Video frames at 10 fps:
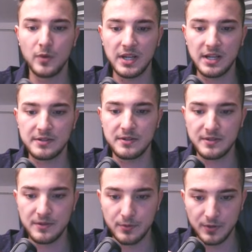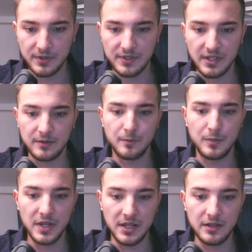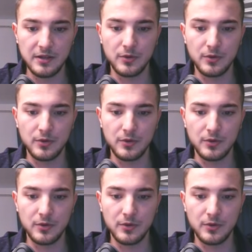One extra student can pay